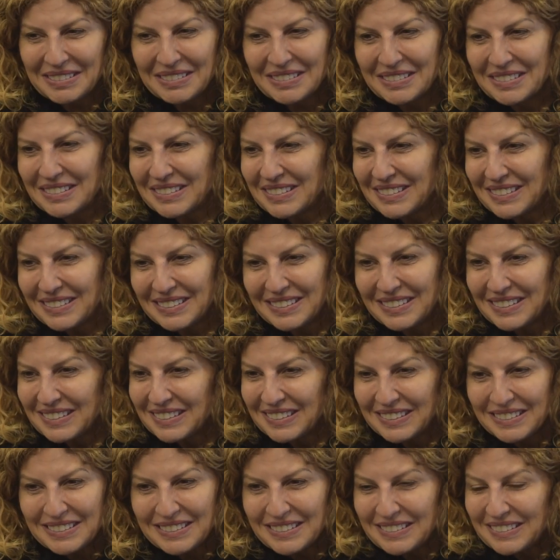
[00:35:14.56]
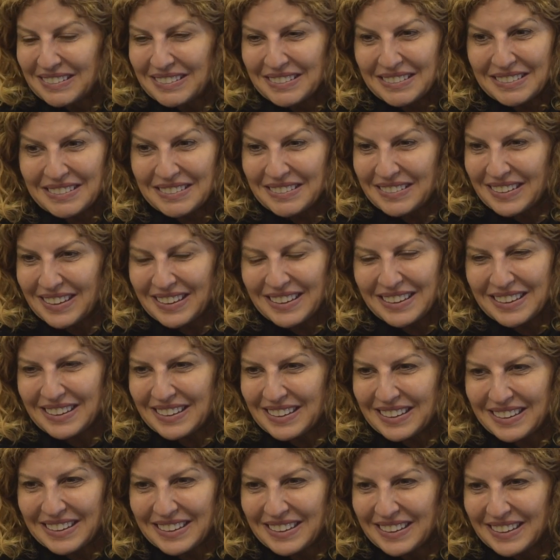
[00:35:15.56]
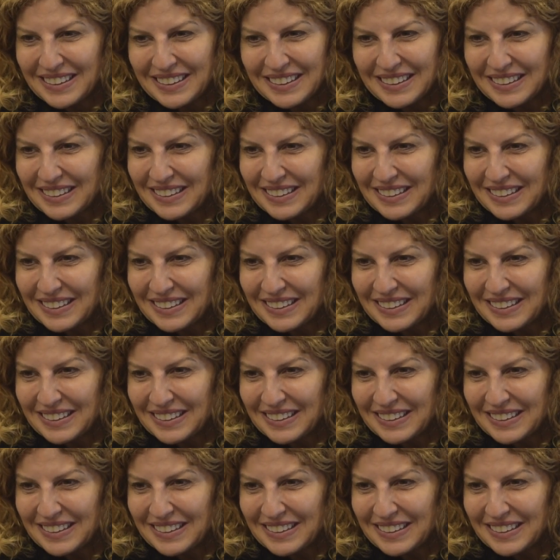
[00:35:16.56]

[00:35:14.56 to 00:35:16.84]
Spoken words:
that St. Padre Pio would call the weapon.